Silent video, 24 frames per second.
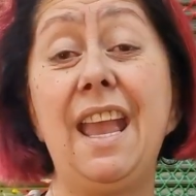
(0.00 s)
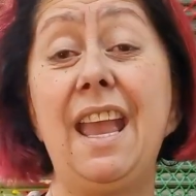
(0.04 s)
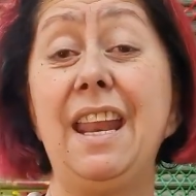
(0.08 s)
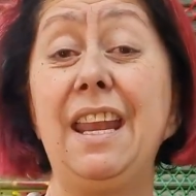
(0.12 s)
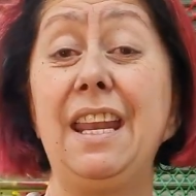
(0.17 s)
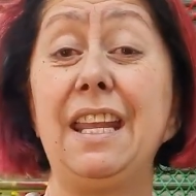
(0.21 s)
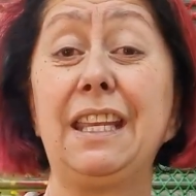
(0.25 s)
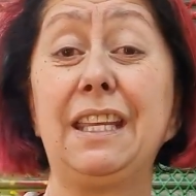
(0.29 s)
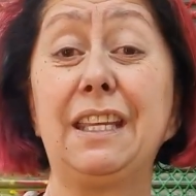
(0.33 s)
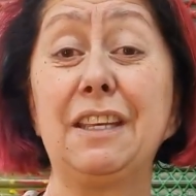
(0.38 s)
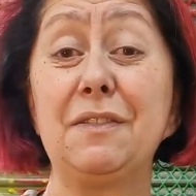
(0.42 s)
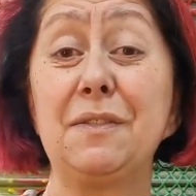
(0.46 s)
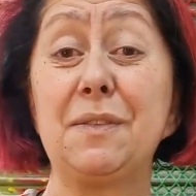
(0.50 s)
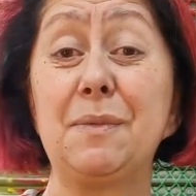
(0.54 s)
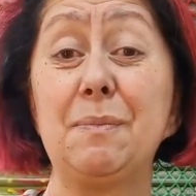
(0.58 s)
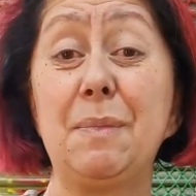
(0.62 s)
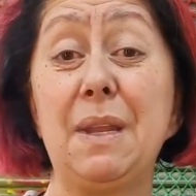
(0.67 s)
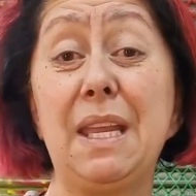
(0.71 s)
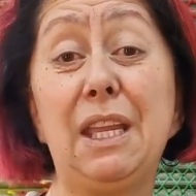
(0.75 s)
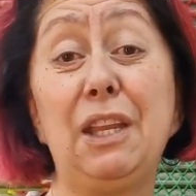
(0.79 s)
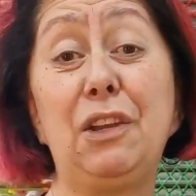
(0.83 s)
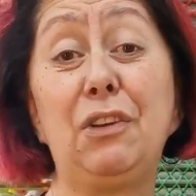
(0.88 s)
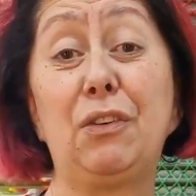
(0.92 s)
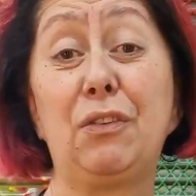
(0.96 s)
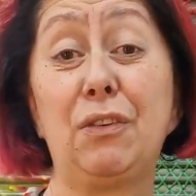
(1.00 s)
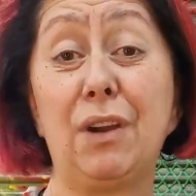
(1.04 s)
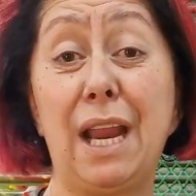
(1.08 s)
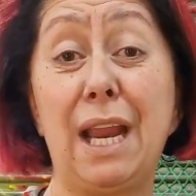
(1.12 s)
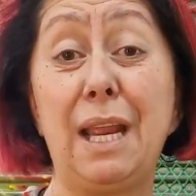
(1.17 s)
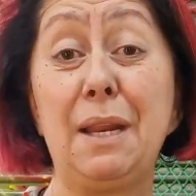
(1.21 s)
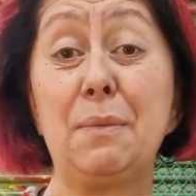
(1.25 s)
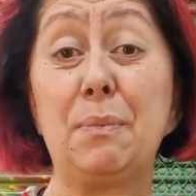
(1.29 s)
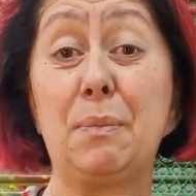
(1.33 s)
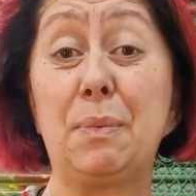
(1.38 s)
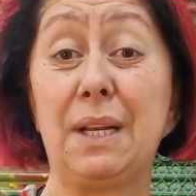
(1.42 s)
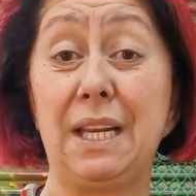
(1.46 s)
and it gives me
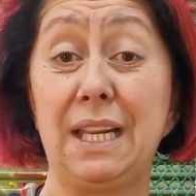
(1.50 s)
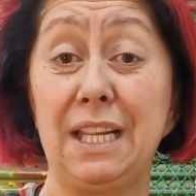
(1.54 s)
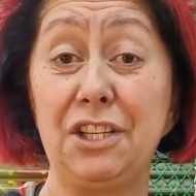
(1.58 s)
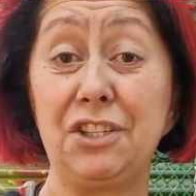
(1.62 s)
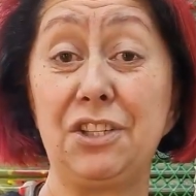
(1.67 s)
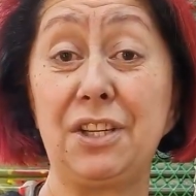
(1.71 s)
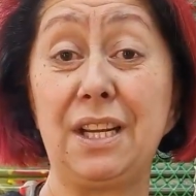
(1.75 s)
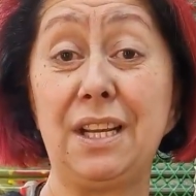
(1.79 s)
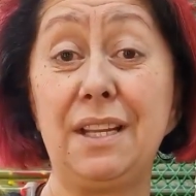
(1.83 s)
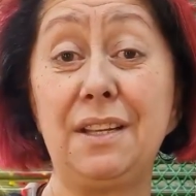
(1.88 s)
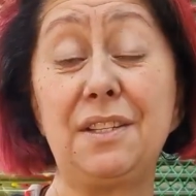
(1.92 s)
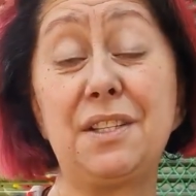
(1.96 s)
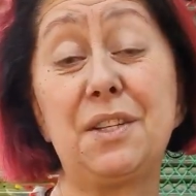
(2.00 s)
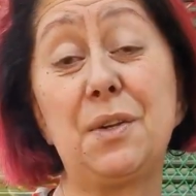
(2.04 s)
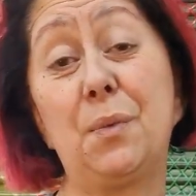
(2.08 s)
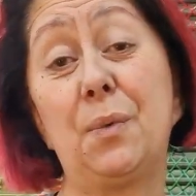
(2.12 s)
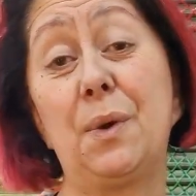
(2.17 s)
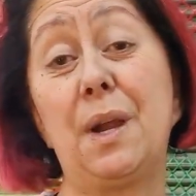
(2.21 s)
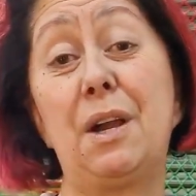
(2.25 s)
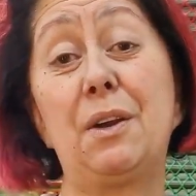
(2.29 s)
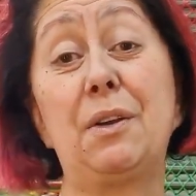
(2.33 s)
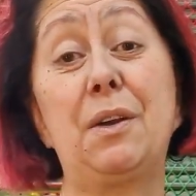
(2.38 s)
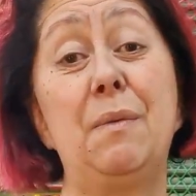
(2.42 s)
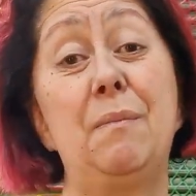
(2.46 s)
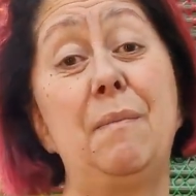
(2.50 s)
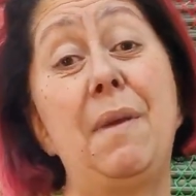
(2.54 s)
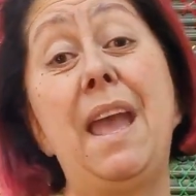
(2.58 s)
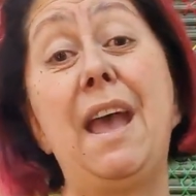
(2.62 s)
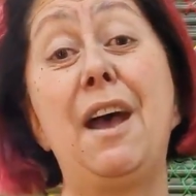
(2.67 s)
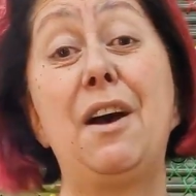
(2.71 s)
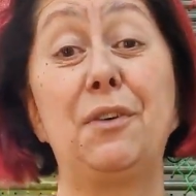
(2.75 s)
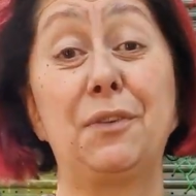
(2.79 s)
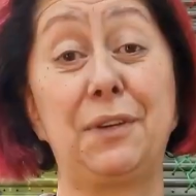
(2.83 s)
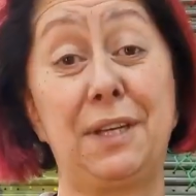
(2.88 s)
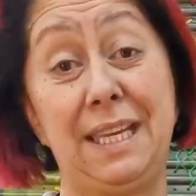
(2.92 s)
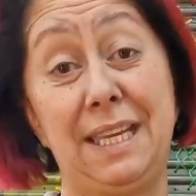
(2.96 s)
great pleasure to welcome
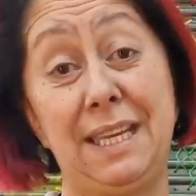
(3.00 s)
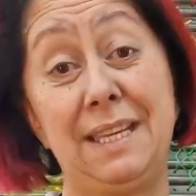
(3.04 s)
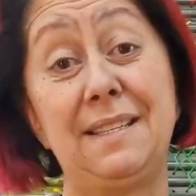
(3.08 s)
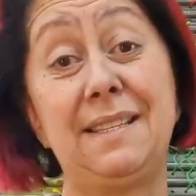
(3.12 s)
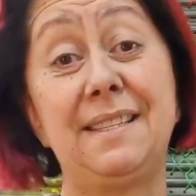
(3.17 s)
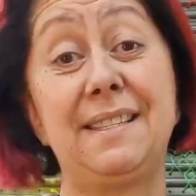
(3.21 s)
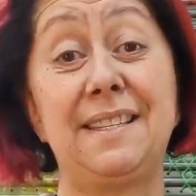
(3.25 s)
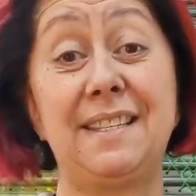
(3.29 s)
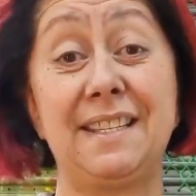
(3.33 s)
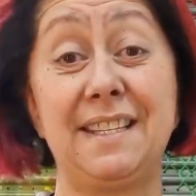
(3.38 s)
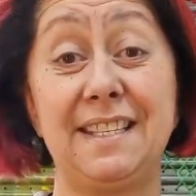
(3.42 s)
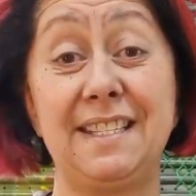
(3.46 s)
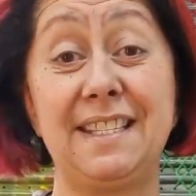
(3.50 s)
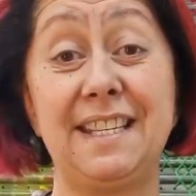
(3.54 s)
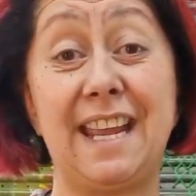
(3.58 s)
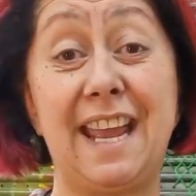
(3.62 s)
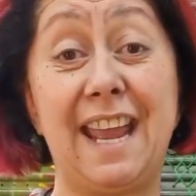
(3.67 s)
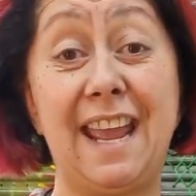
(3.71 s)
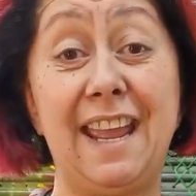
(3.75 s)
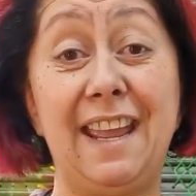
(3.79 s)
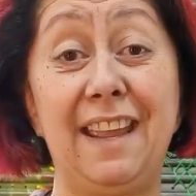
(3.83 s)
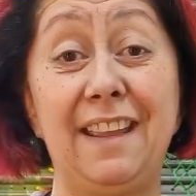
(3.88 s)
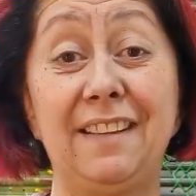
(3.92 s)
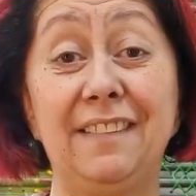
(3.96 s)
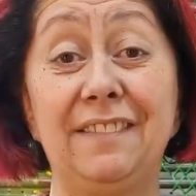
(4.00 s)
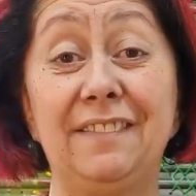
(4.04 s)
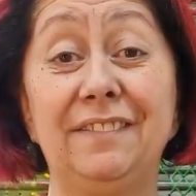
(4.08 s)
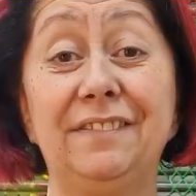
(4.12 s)
our guest today.